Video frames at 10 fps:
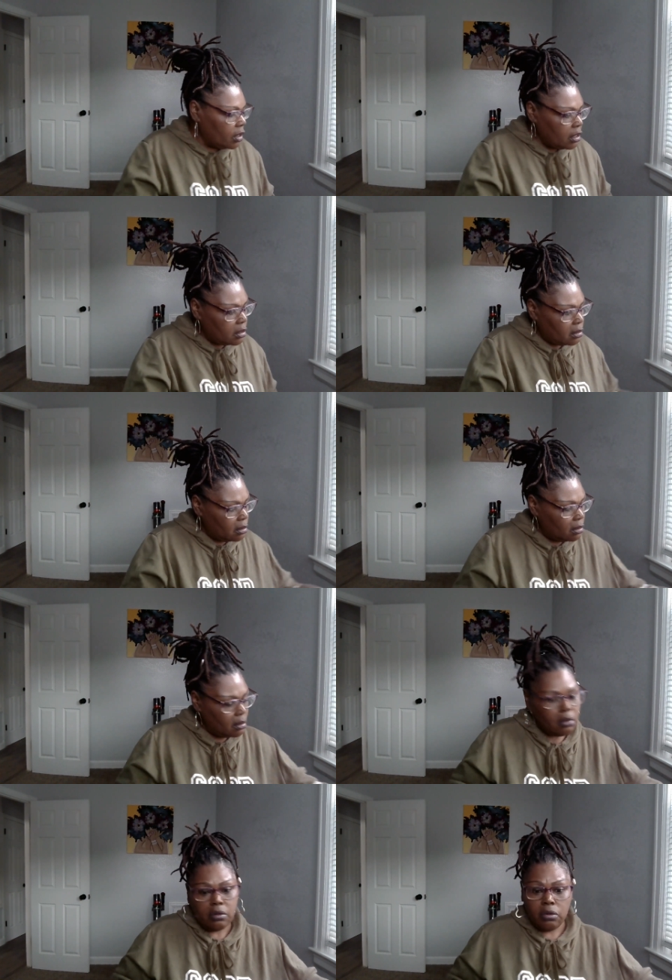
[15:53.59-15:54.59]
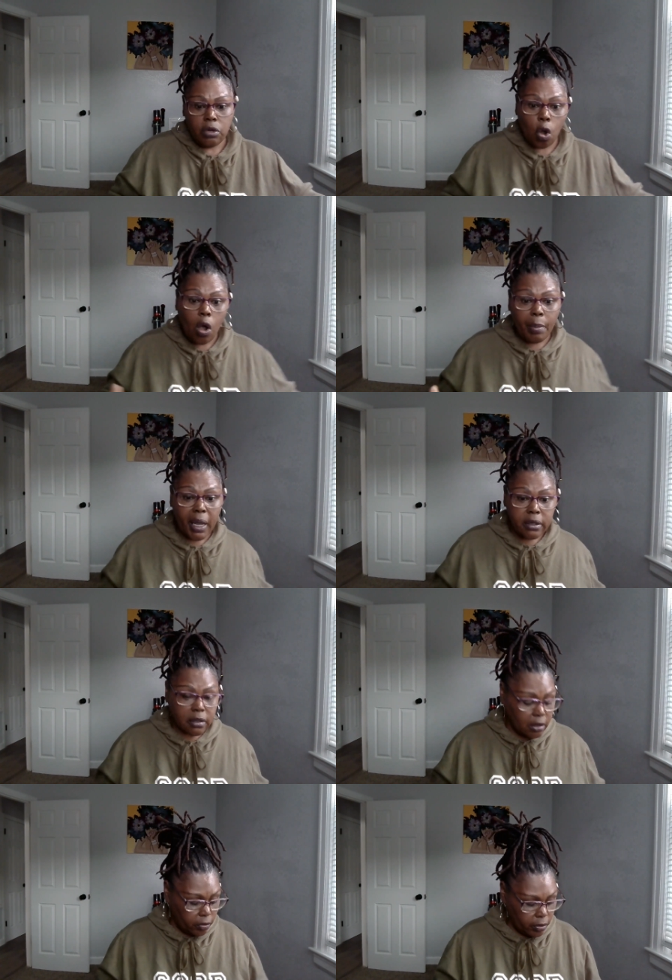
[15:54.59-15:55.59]
ain't, you know, a
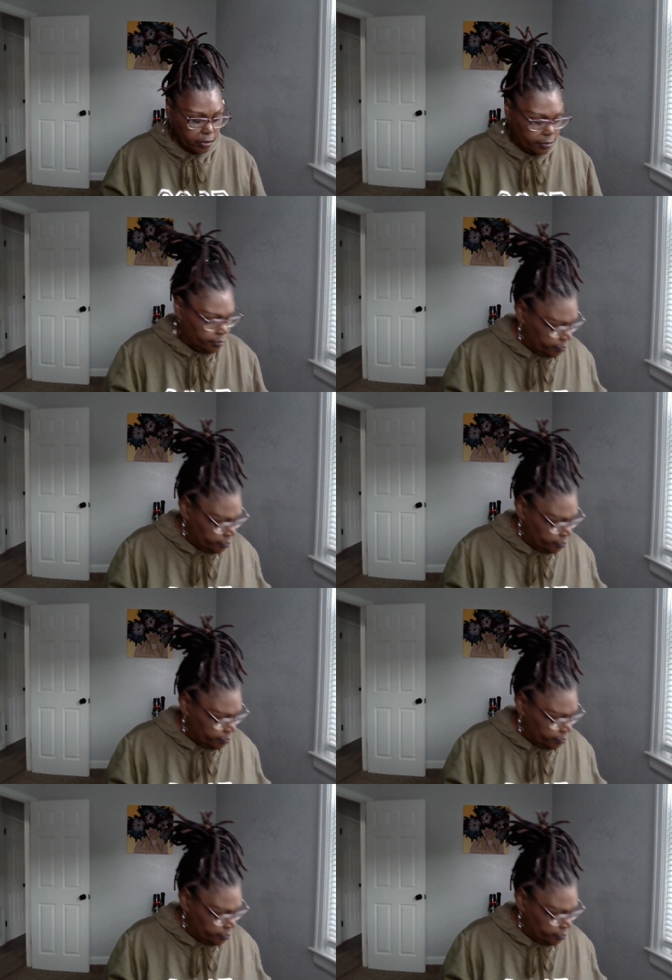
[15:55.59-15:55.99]
button girl.